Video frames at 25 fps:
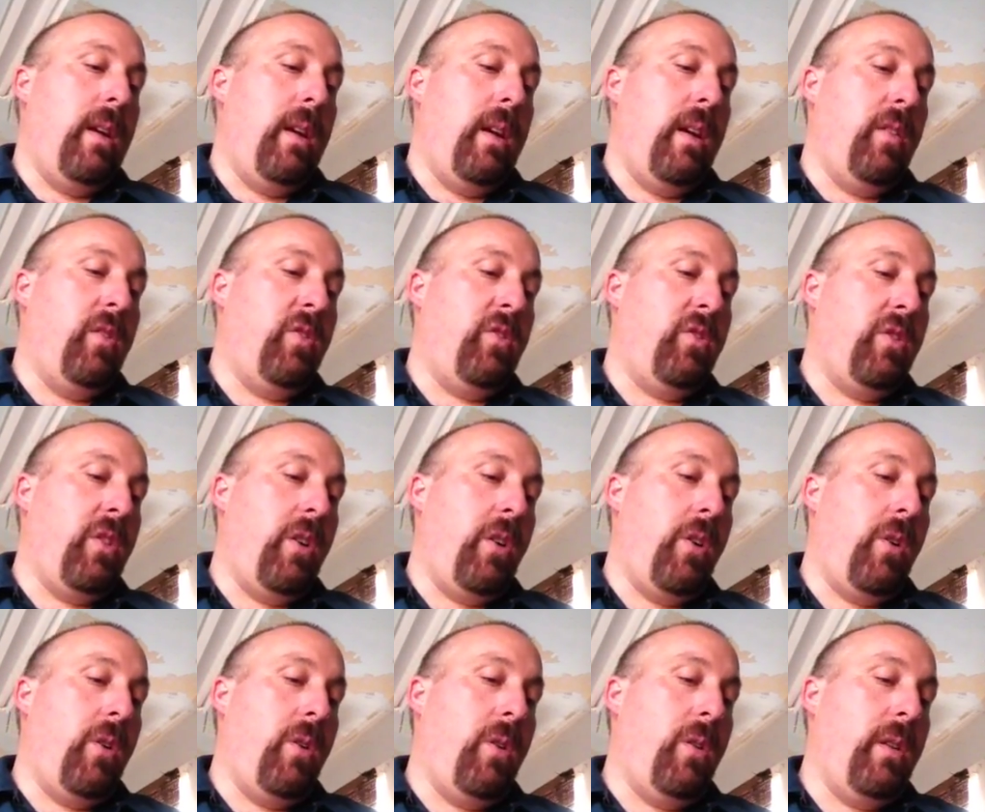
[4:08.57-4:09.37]

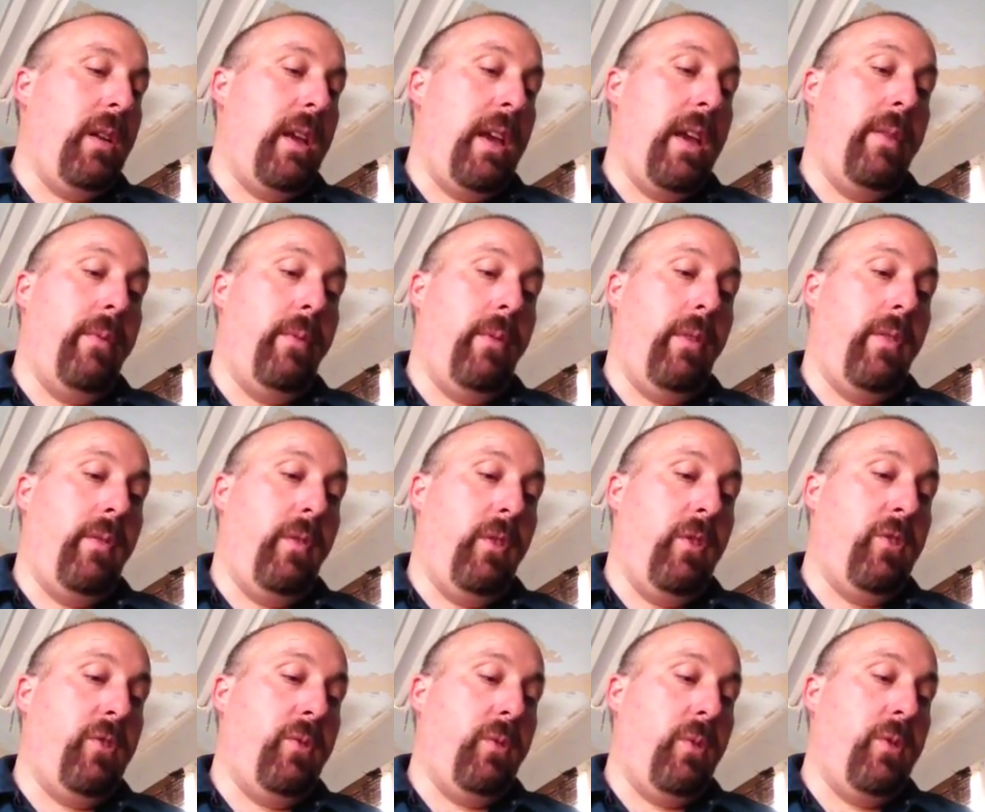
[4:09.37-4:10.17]
install a
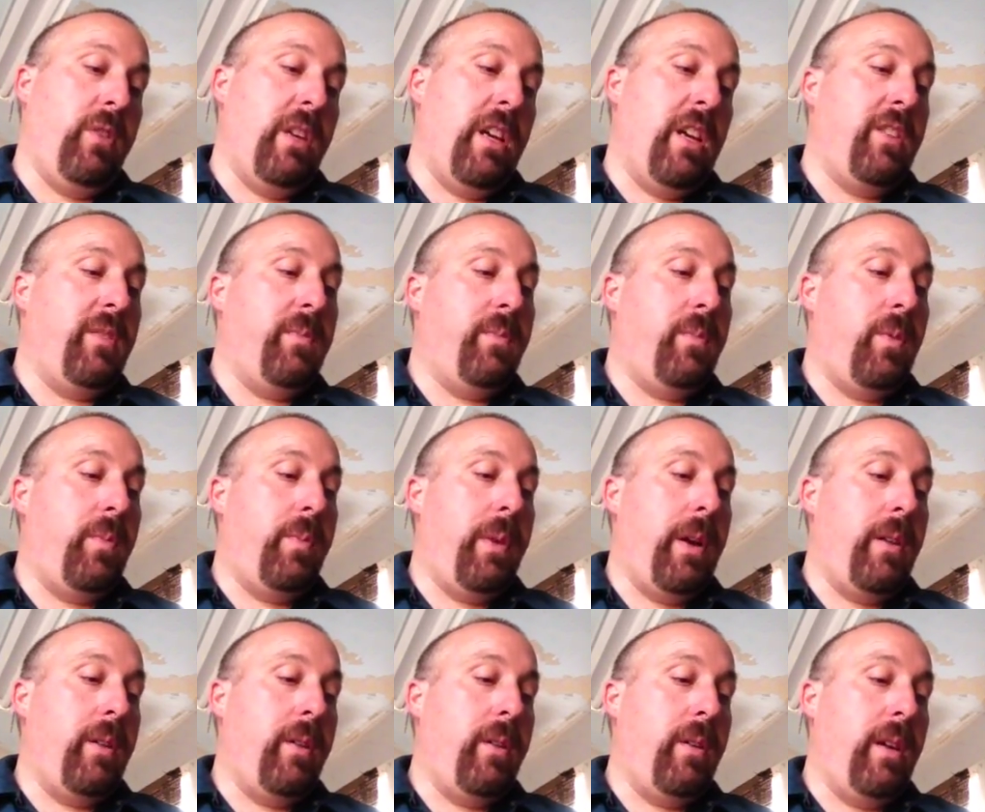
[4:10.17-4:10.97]
reverse rotation
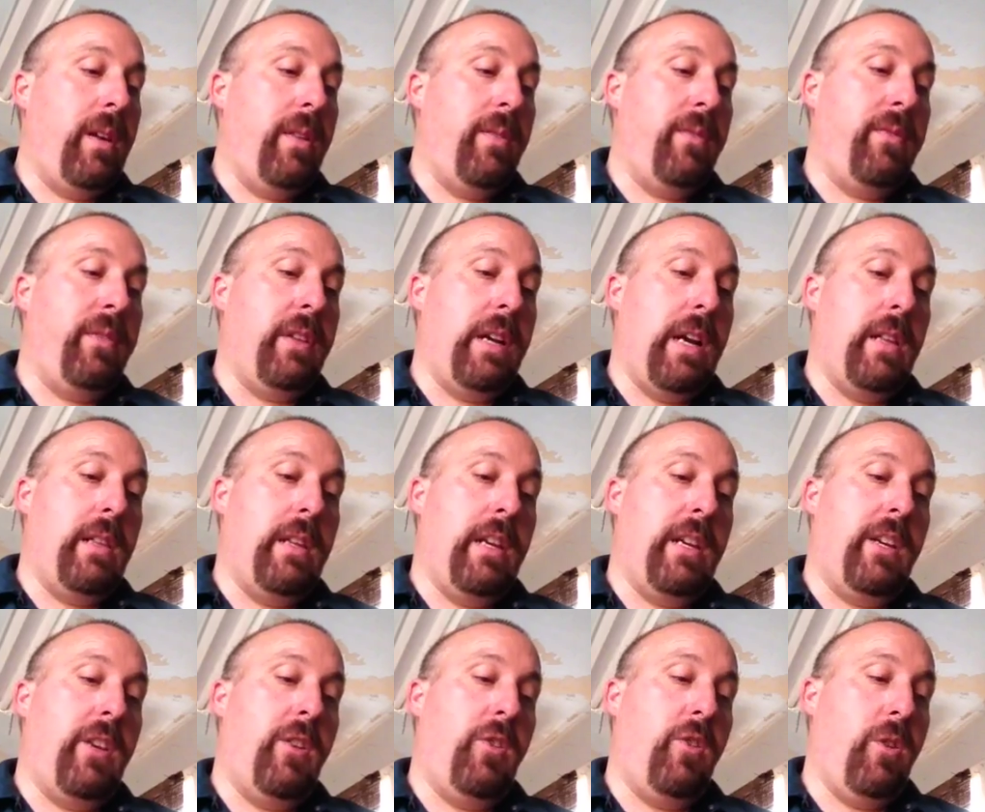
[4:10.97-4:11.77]
propeller, and fly
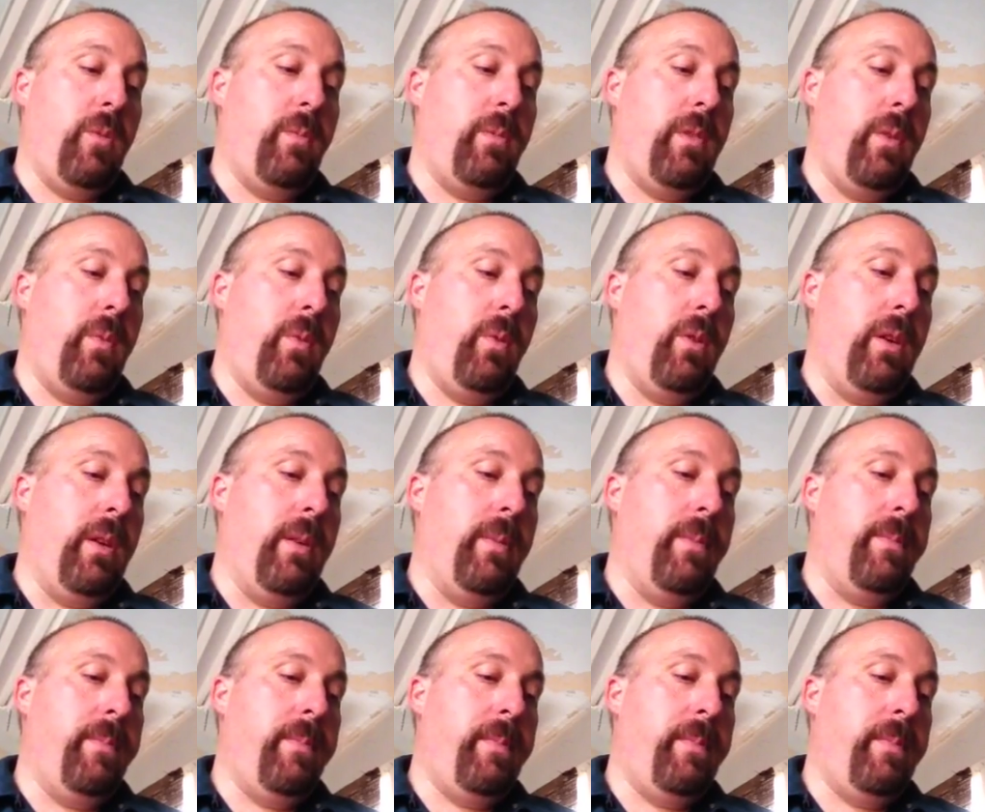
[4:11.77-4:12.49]
like you normally would.